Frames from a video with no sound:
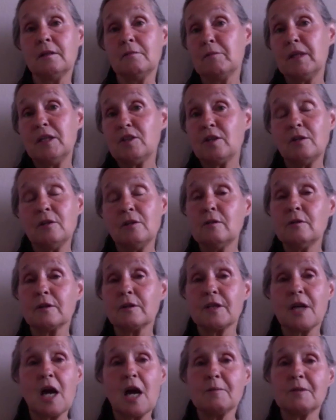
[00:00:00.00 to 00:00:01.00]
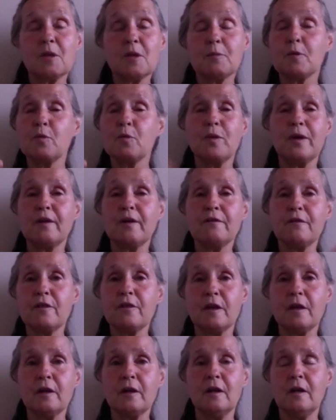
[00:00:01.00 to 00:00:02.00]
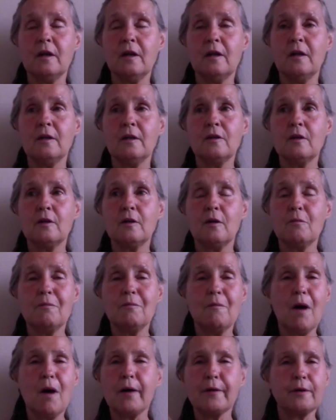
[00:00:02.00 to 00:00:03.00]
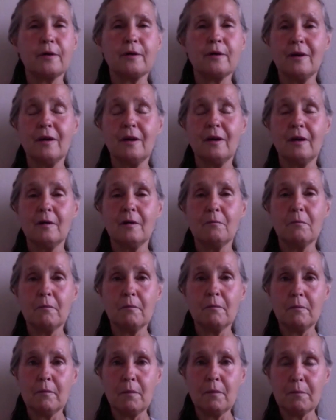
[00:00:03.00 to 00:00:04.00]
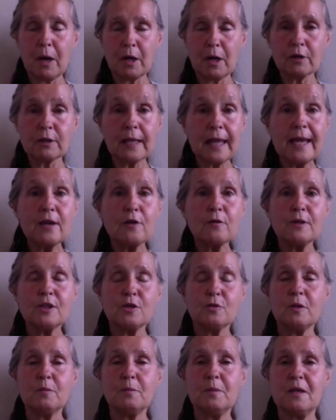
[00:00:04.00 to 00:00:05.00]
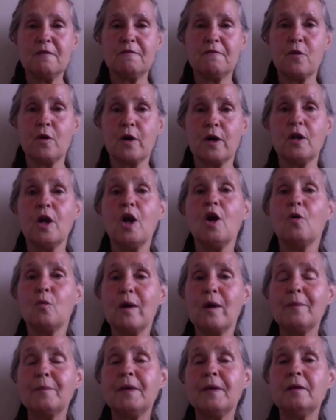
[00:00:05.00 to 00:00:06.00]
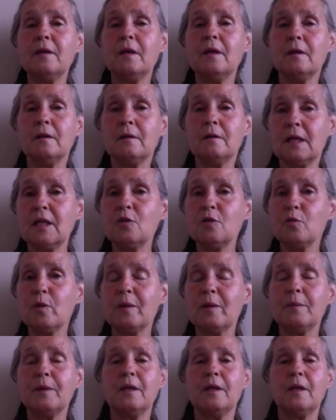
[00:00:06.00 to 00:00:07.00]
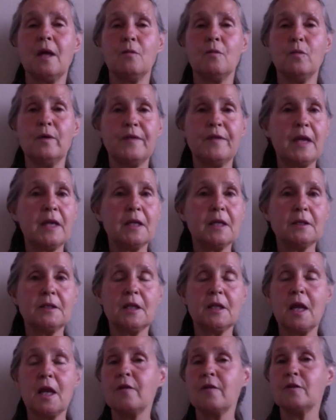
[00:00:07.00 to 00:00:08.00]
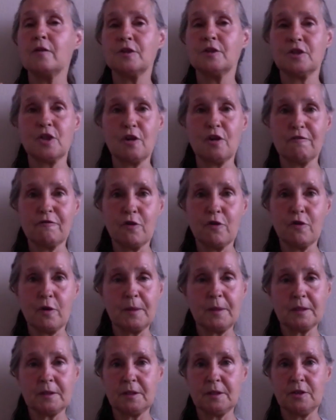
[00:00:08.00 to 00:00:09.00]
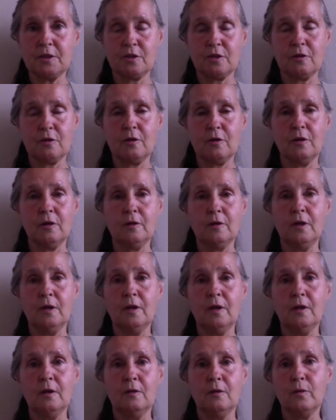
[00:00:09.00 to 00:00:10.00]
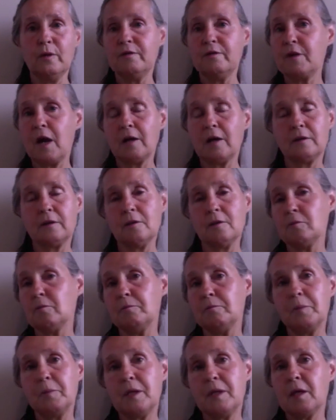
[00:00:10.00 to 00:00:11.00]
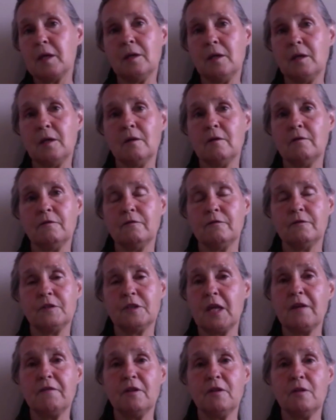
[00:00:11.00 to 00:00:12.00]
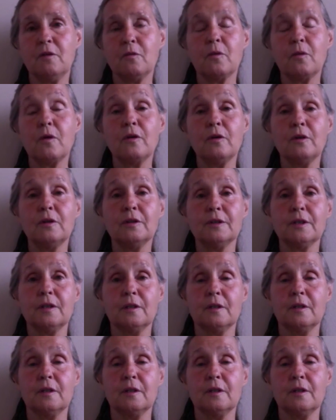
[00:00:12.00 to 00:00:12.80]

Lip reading: Me Too or Time's Up or whatever the modern modern language would be for it, women need women, and when they get together and start forming a sisterhood, we've got the beginning of saving the world.